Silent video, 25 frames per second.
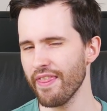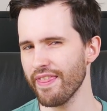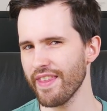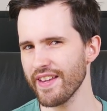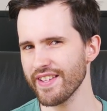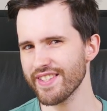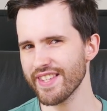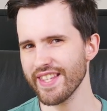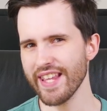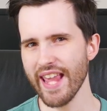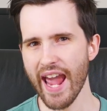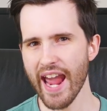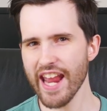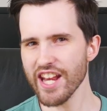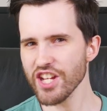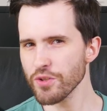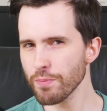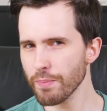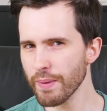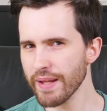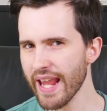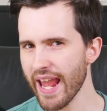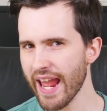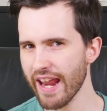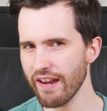There's the
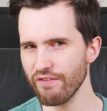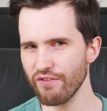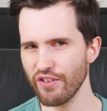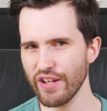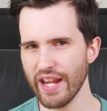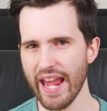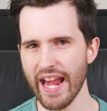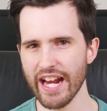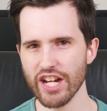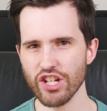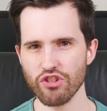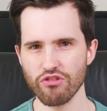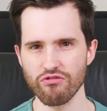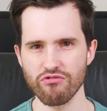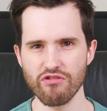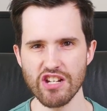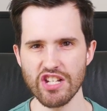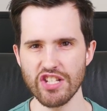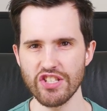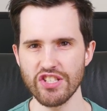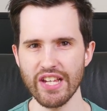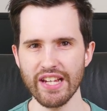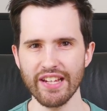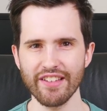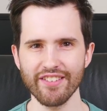HP Envy
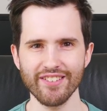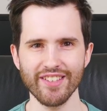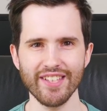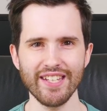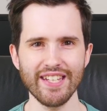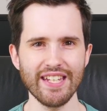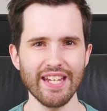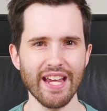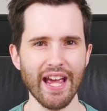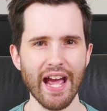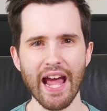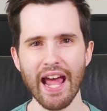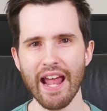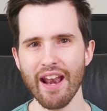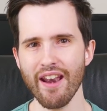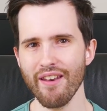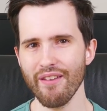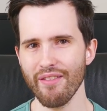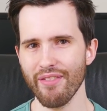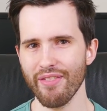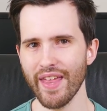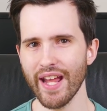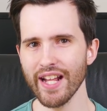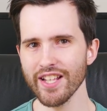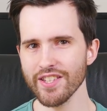X360,
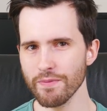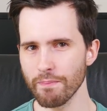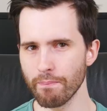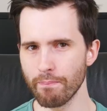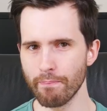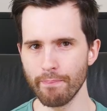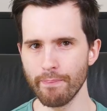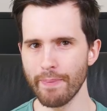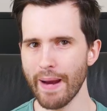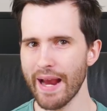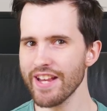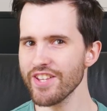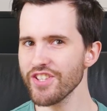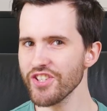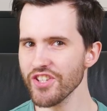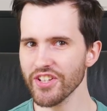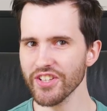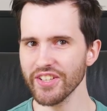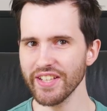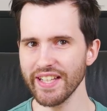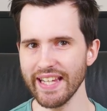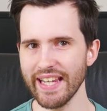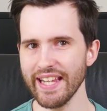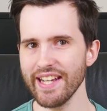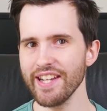and that's
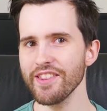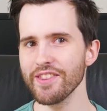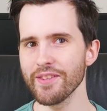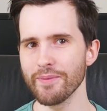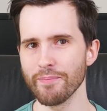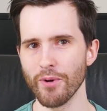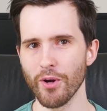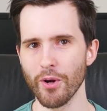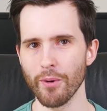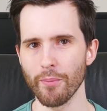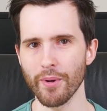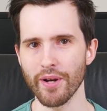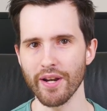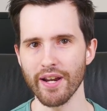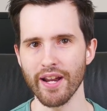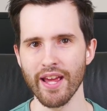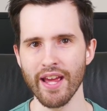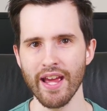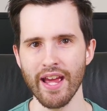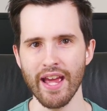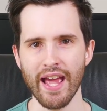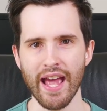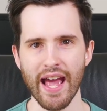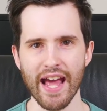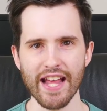basically it at the moment.
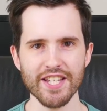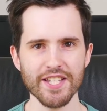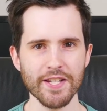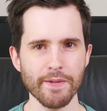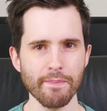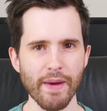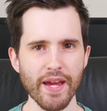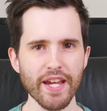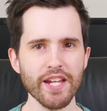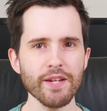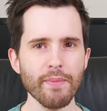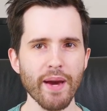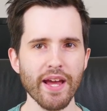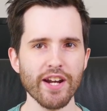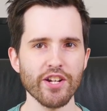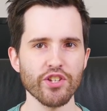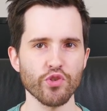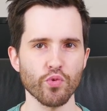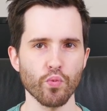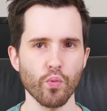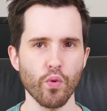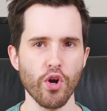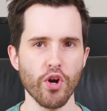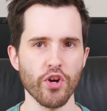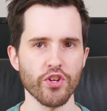And to make
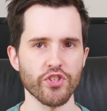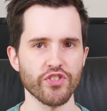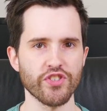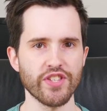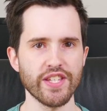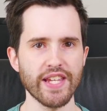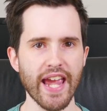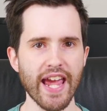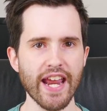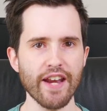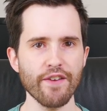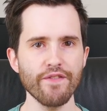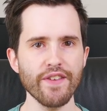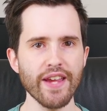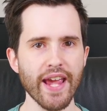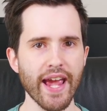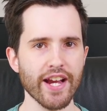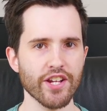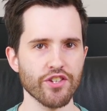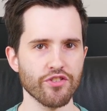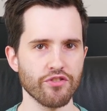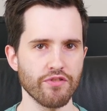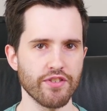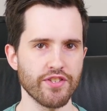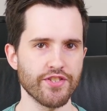matters worse, the Envy
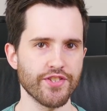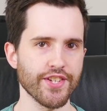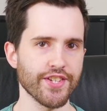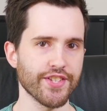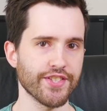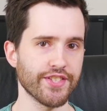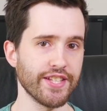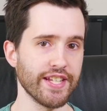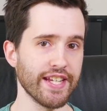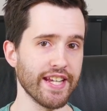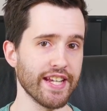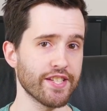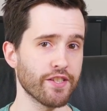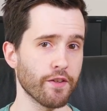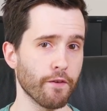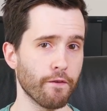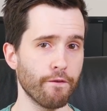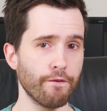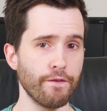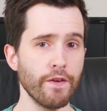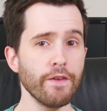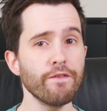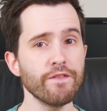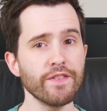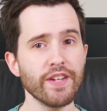X360 is a
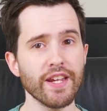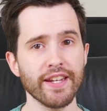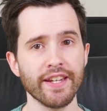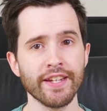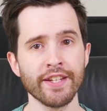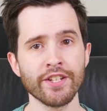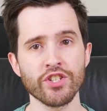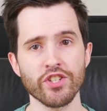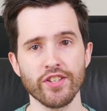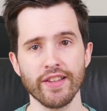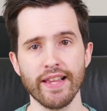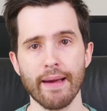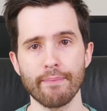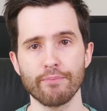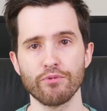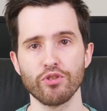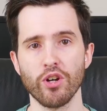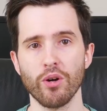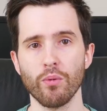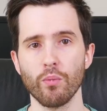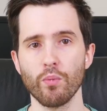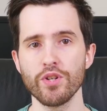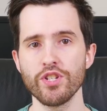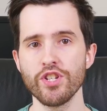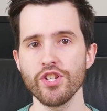15 inch
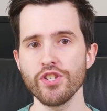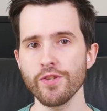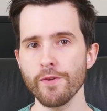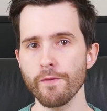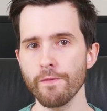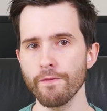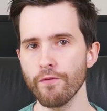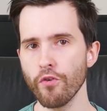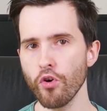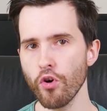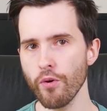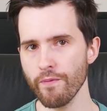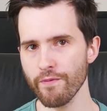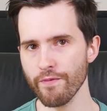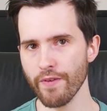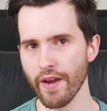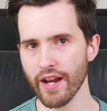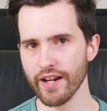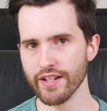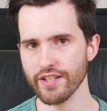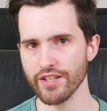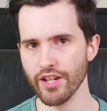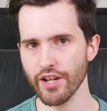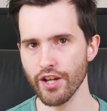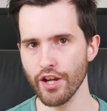laptop, which is a form
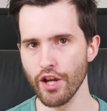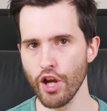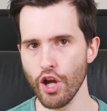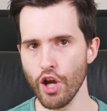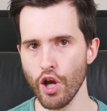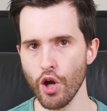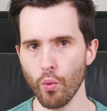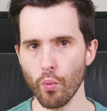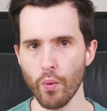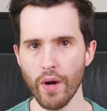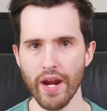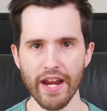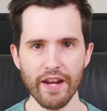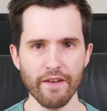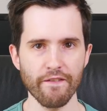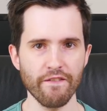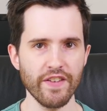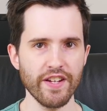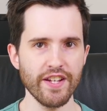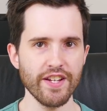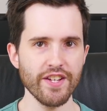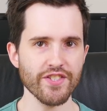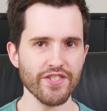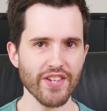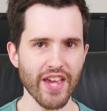factor where
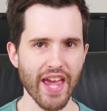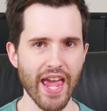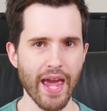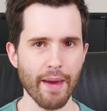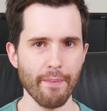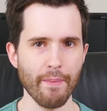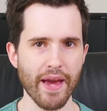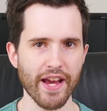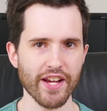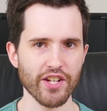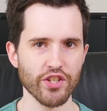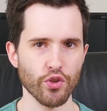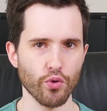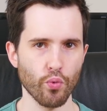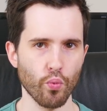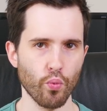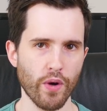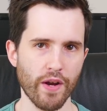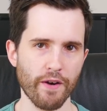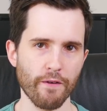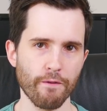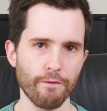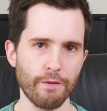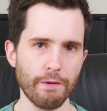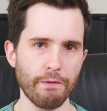NVIDIA's
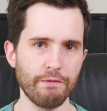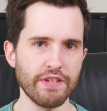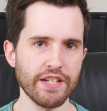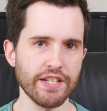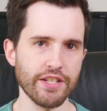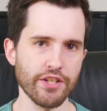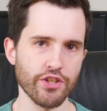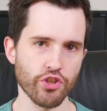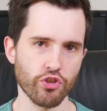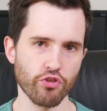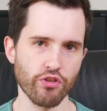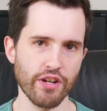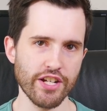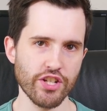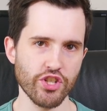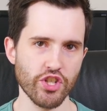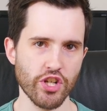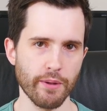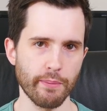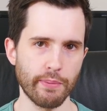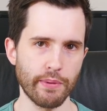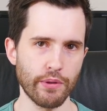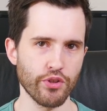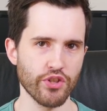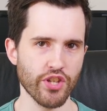MX150 discrete
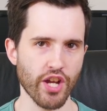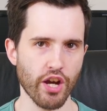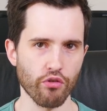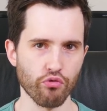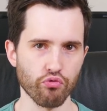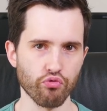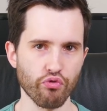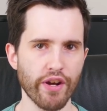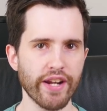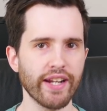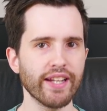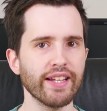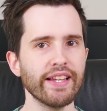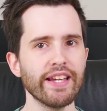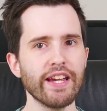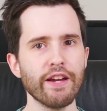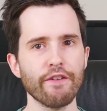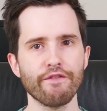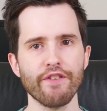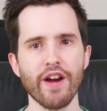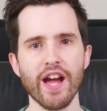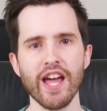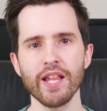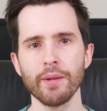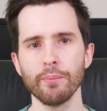GPUs are readily
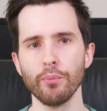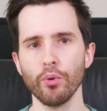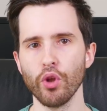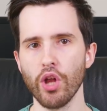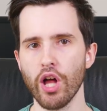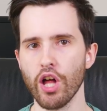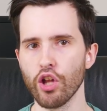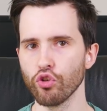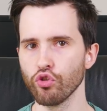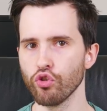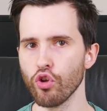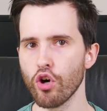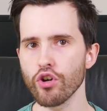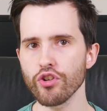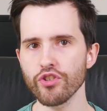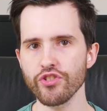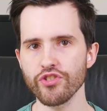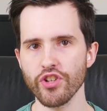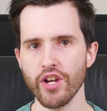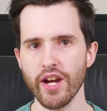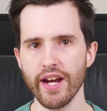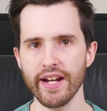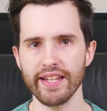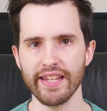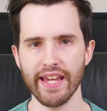available
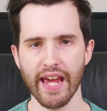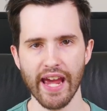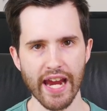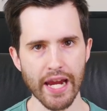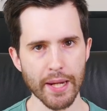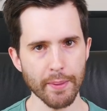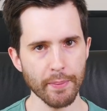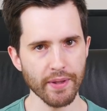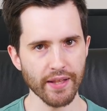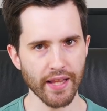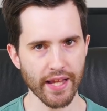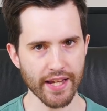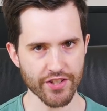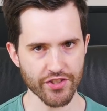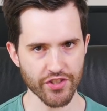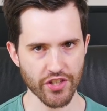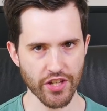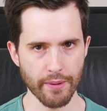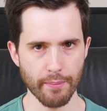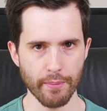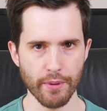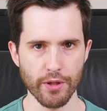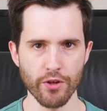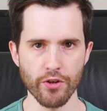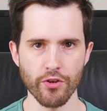alongside Kaby Lake
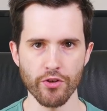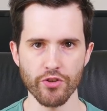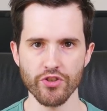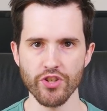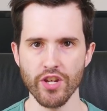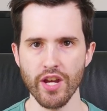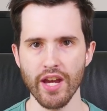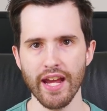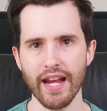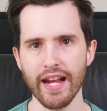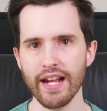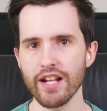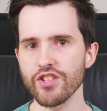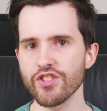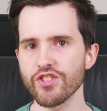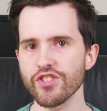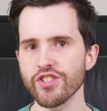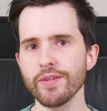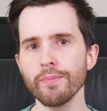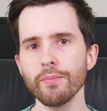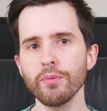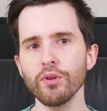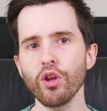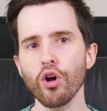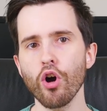CPUs in
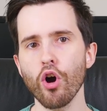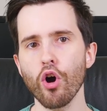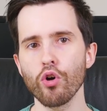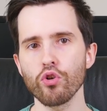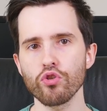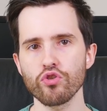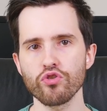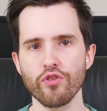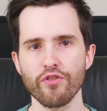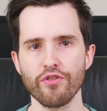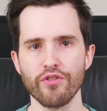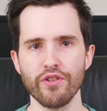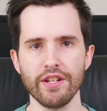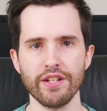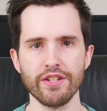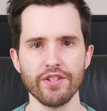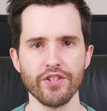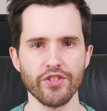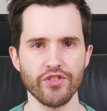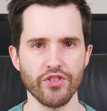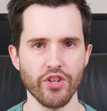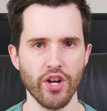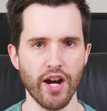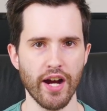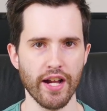similar ultra thin
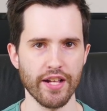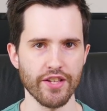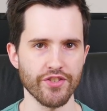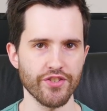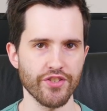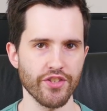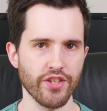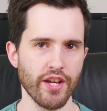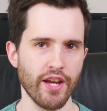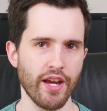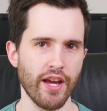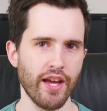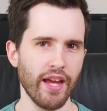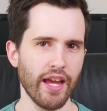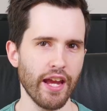designs.